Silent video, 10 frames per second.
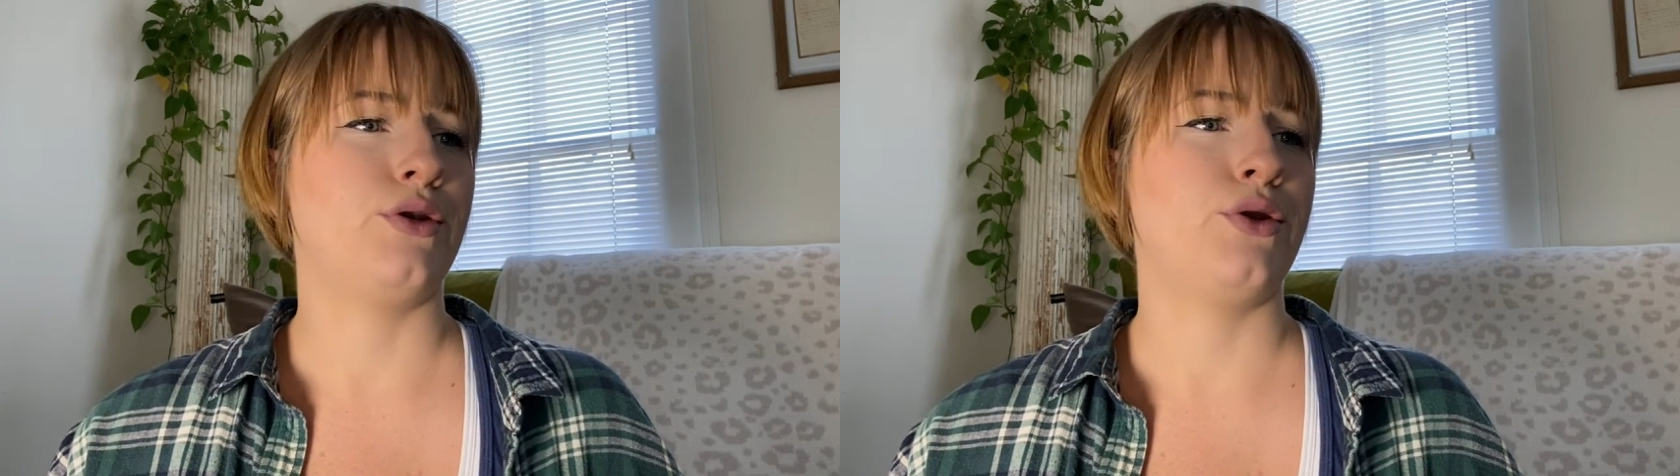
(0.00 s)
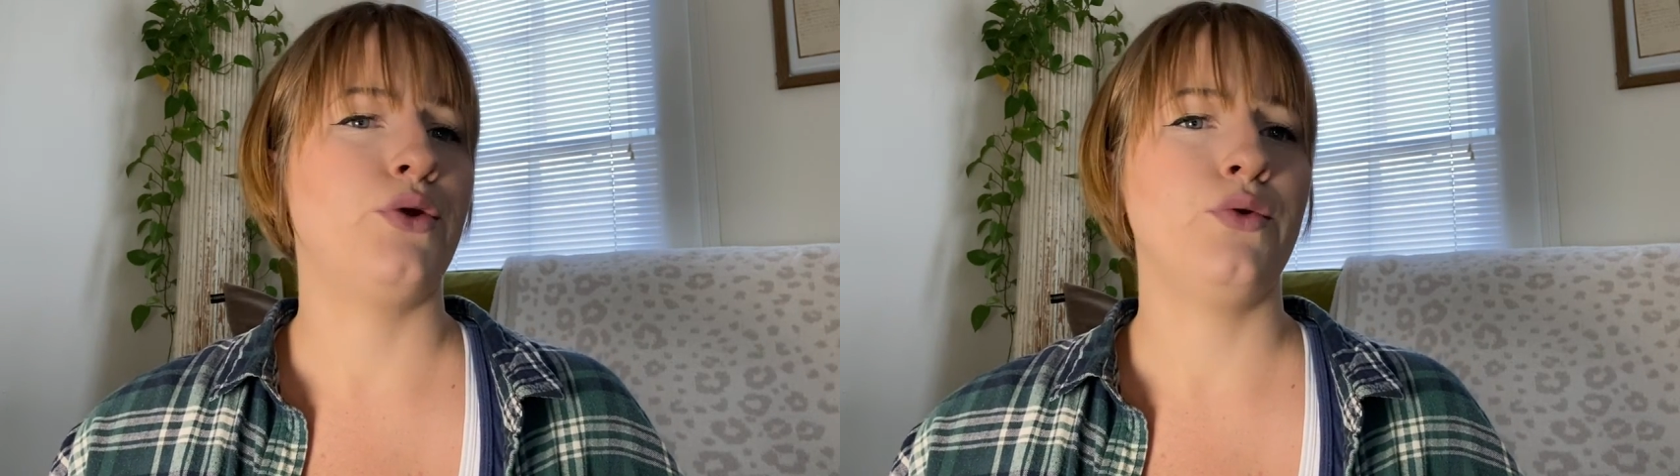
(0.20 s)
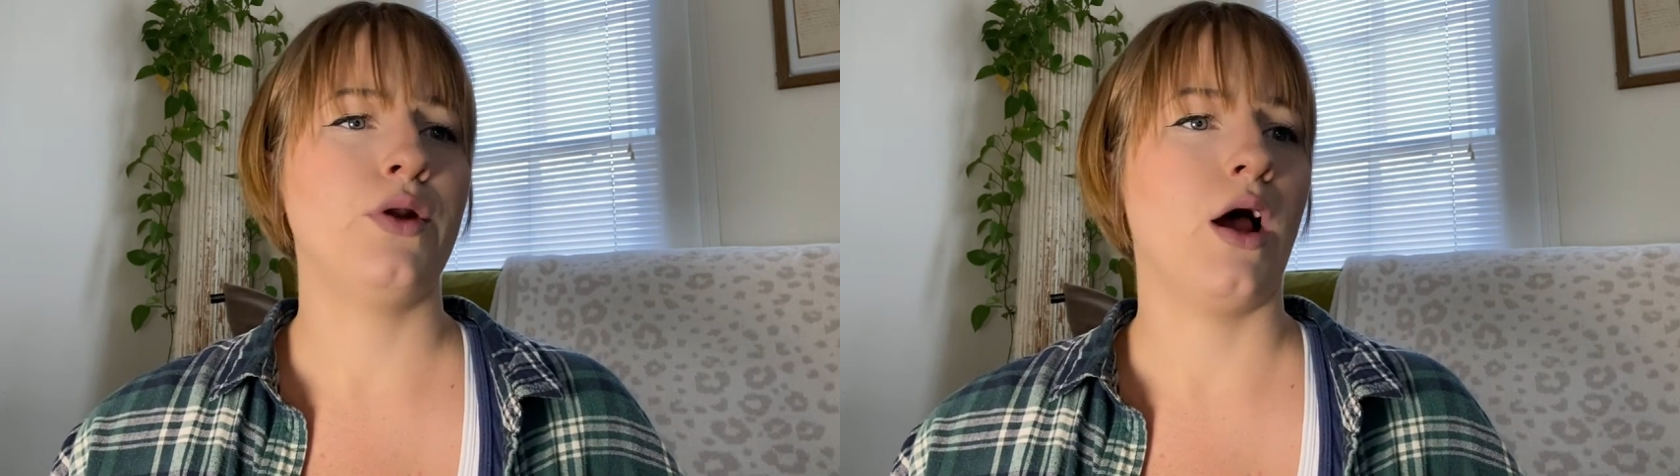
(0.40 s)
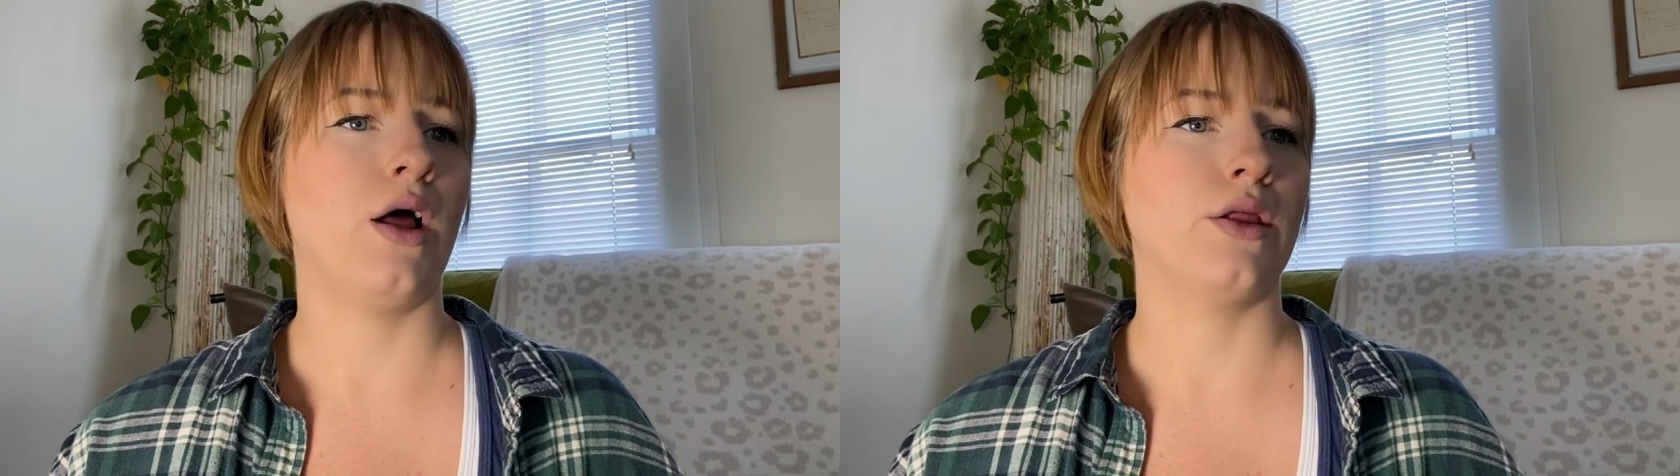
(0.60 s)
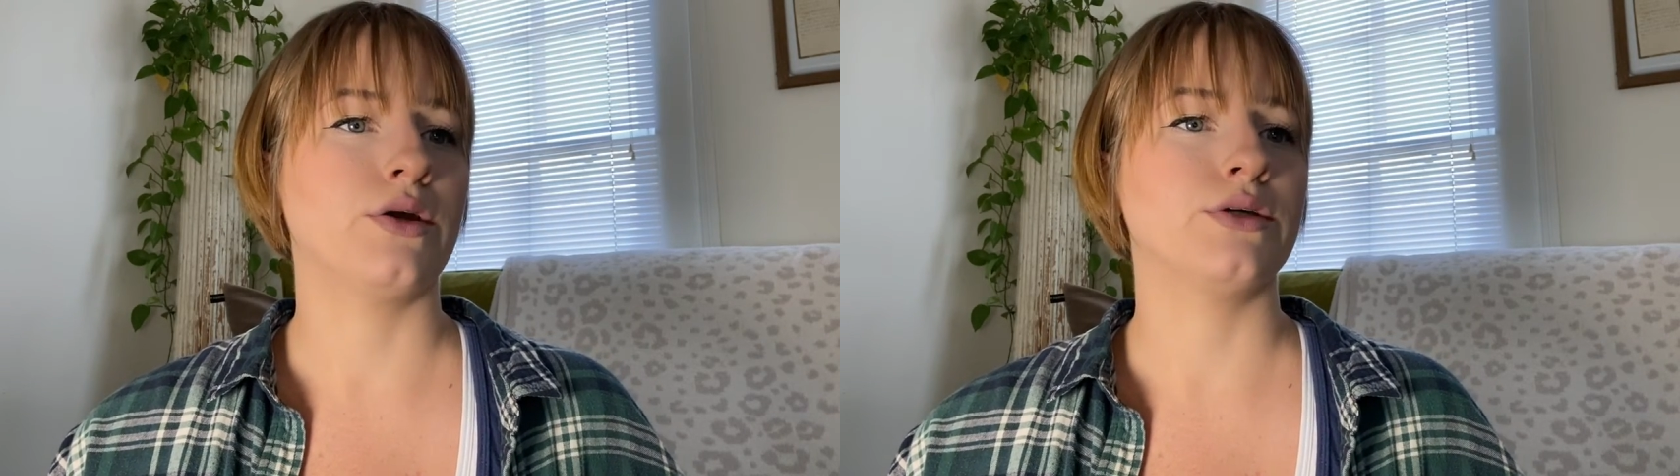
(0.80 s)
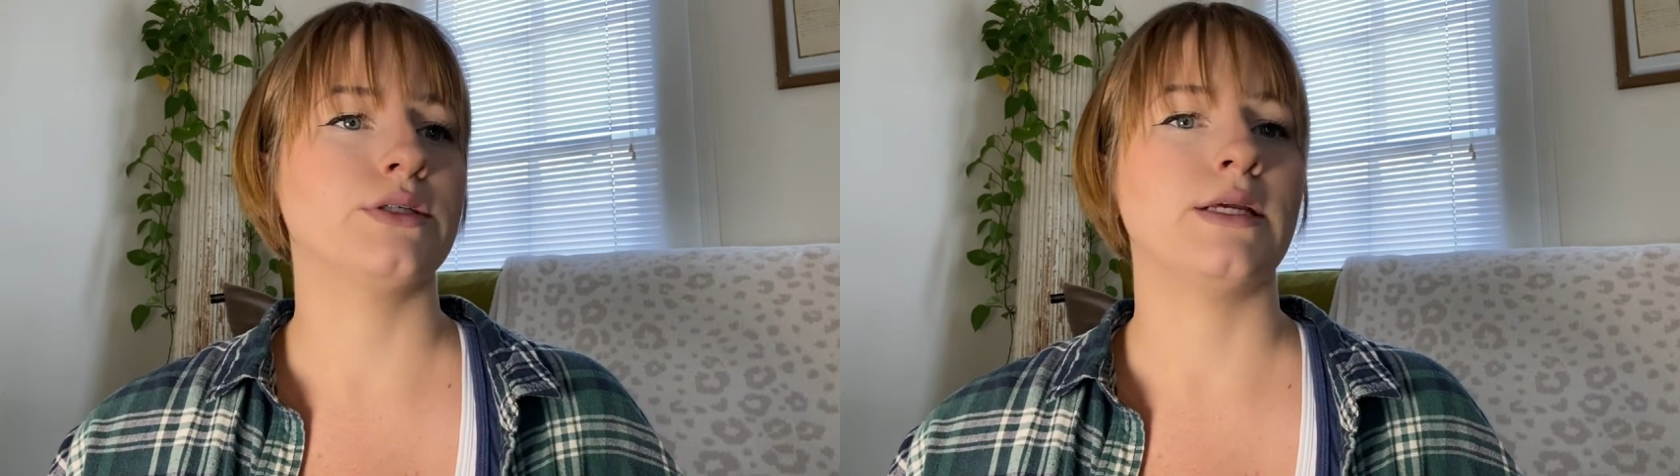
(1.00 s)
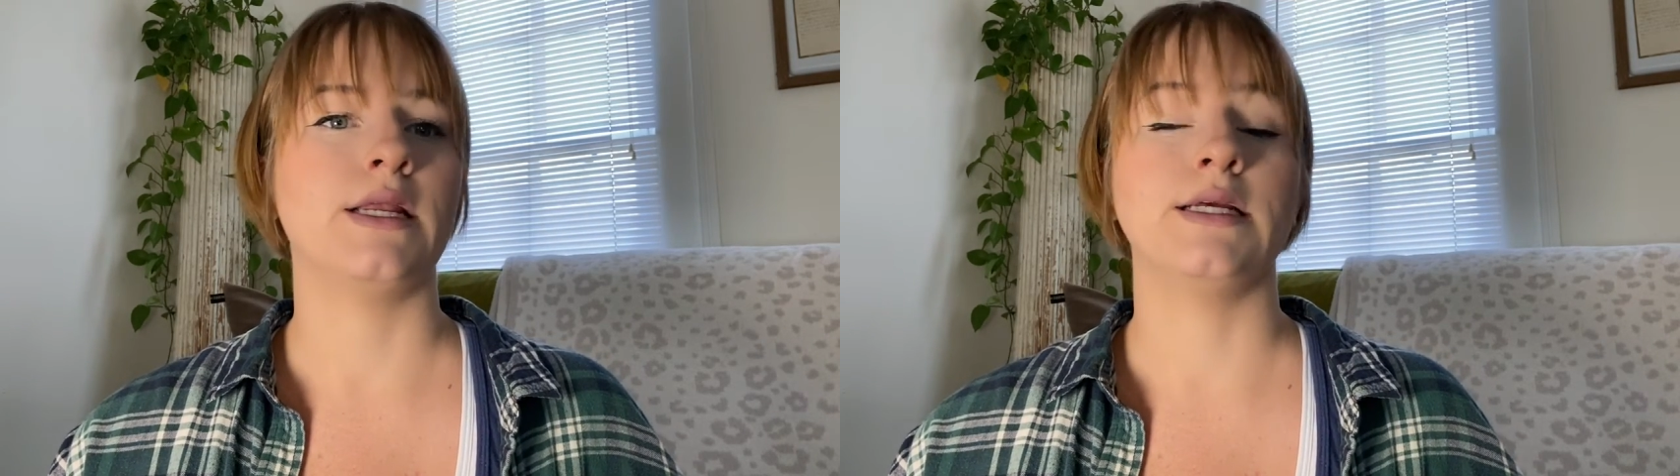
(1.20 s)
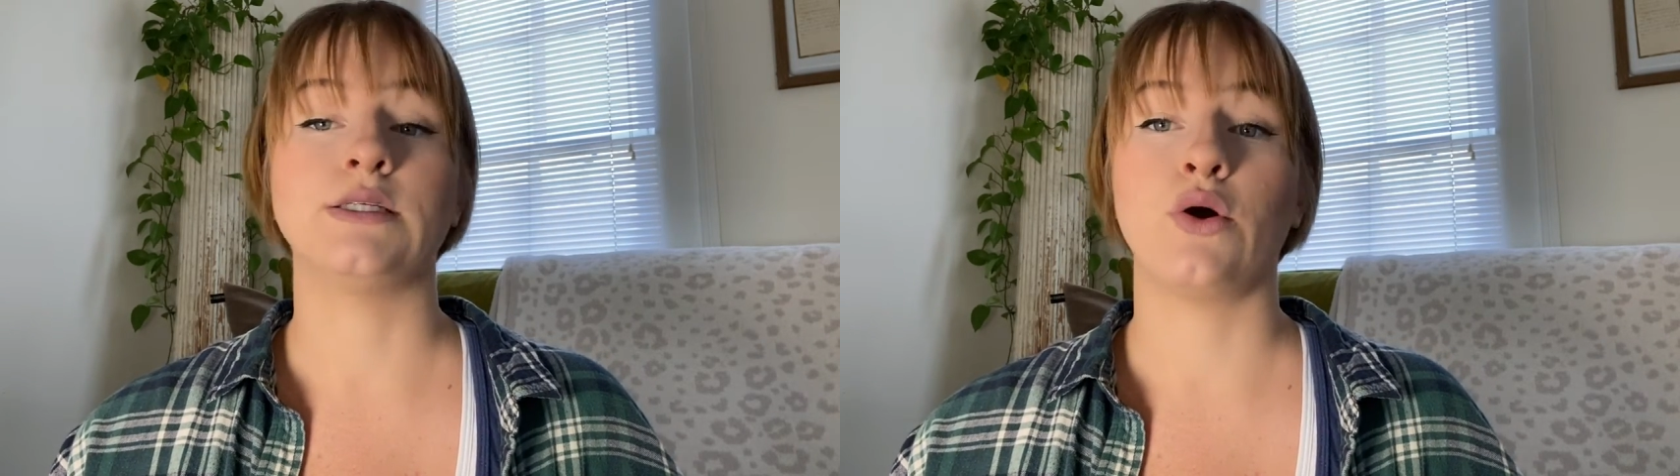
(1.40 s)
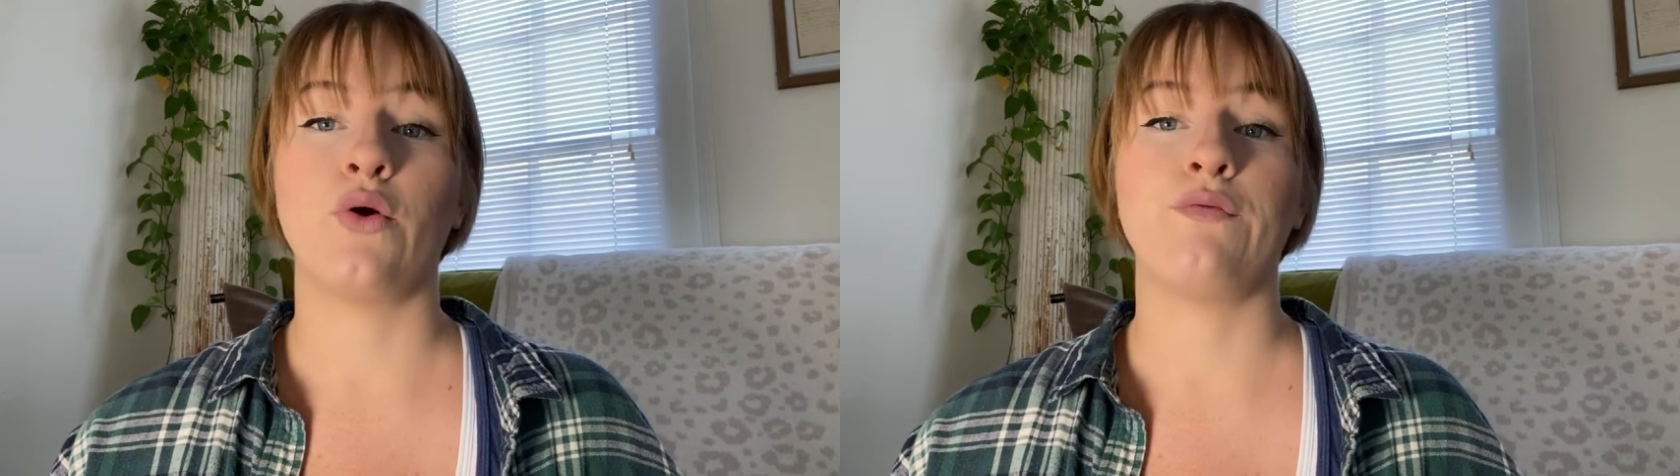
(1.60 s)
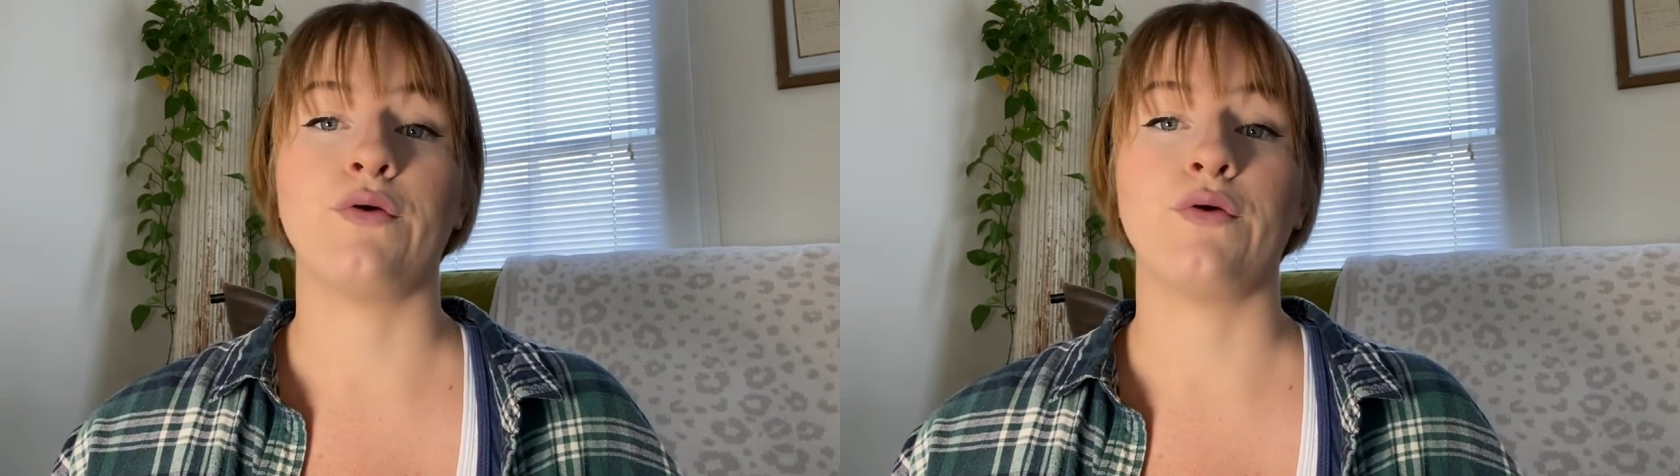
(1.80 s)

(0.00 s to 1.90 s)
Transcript: $2 and it sold